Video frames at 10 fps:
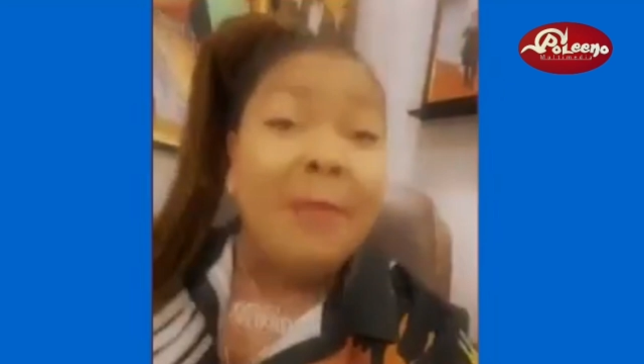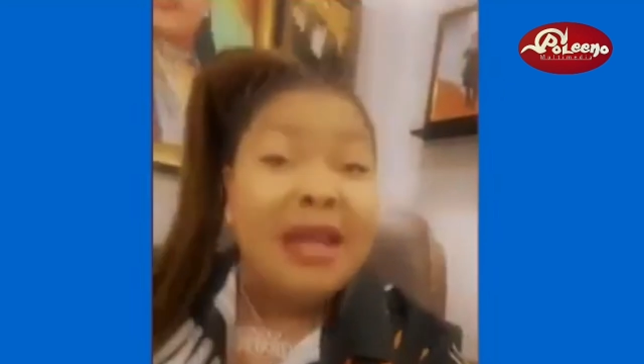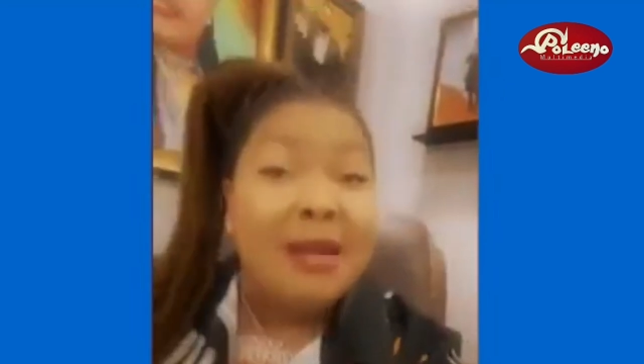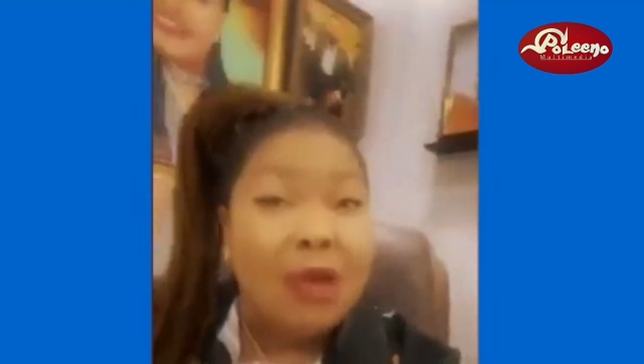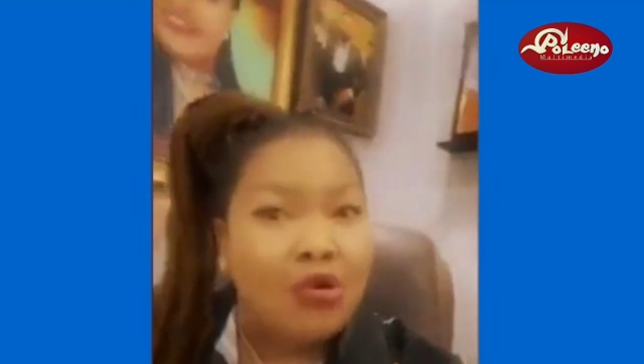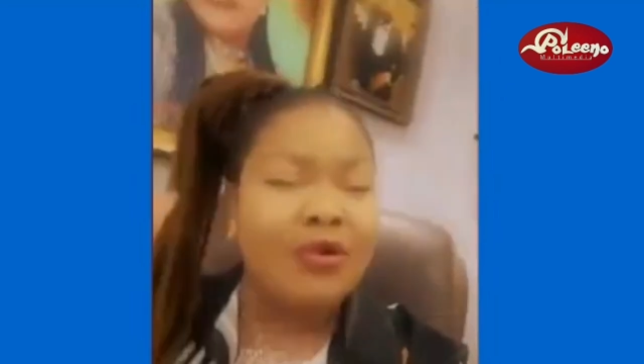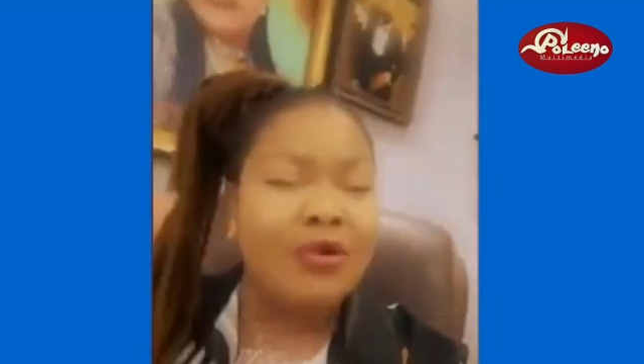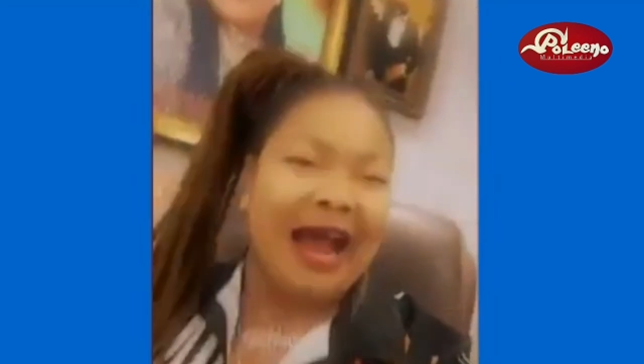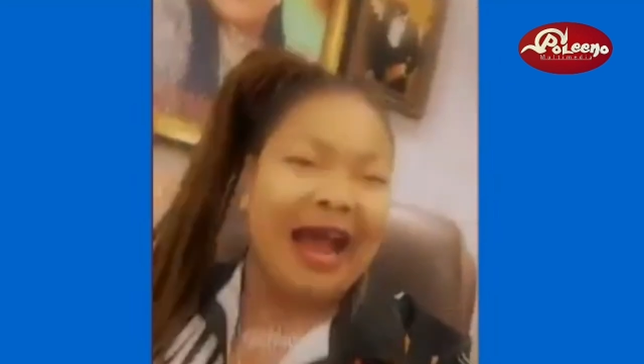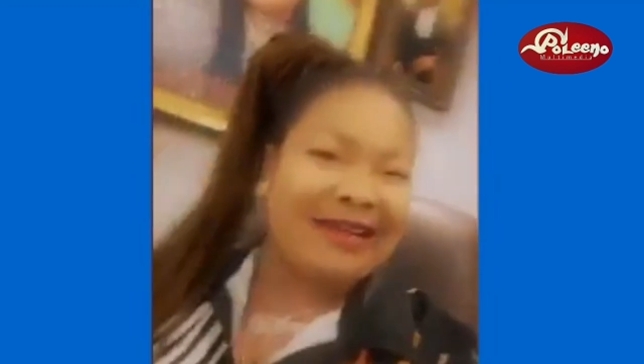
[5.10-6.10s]
you are minimi
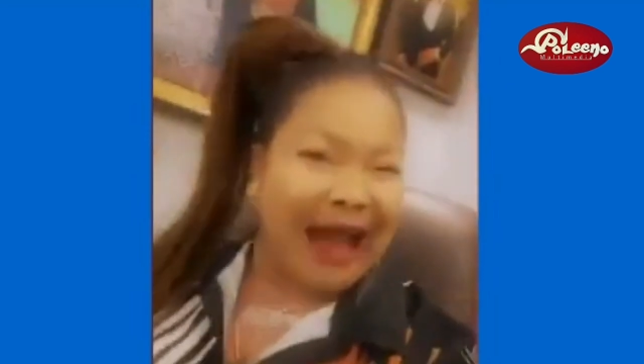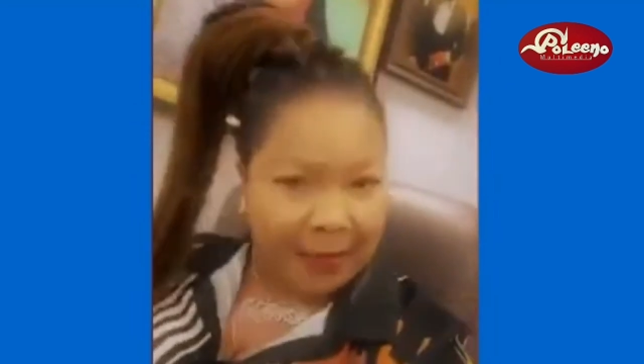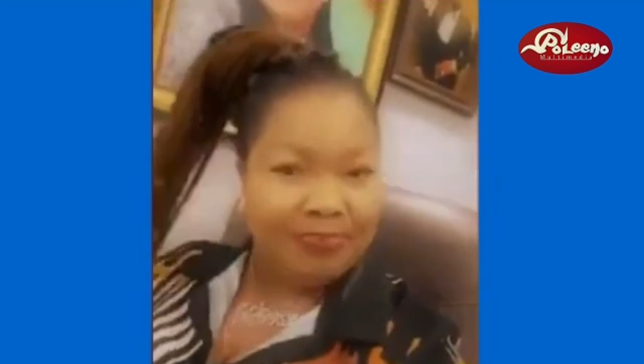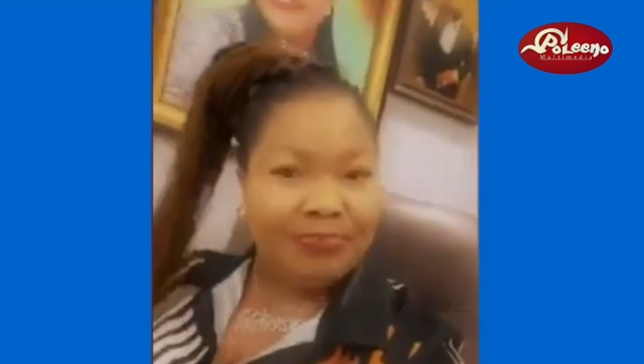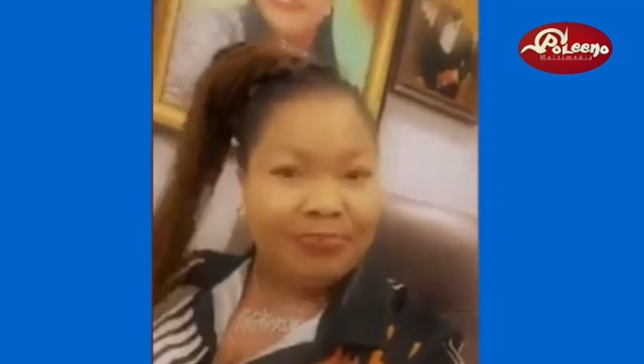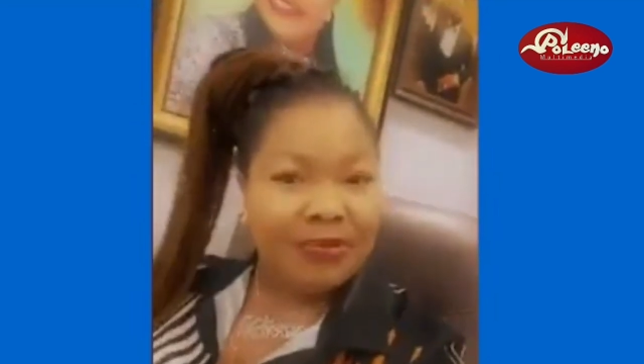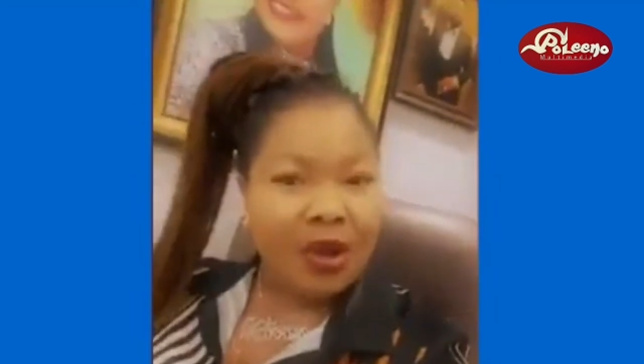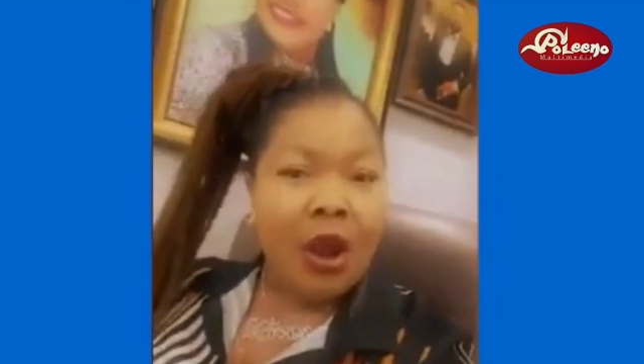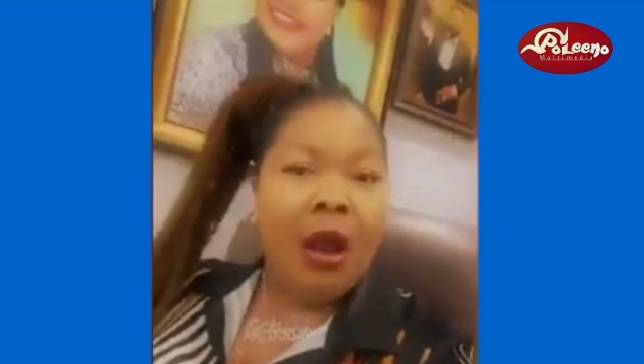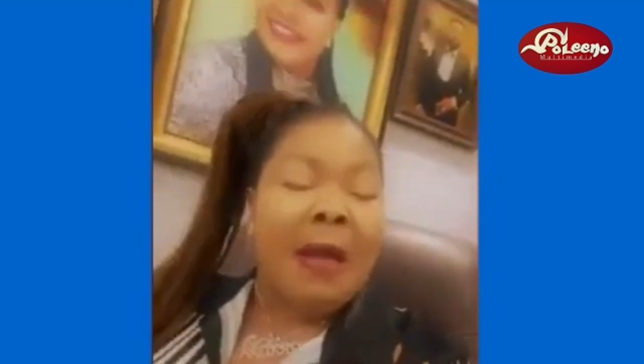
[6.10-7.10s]
kunu yada.
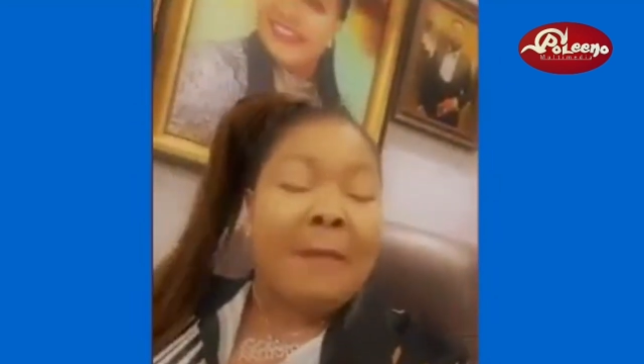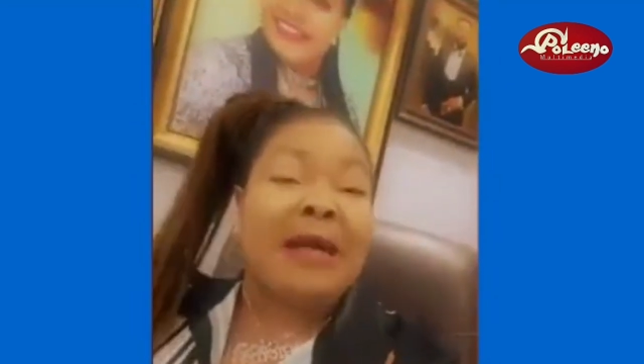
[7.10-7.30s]
Me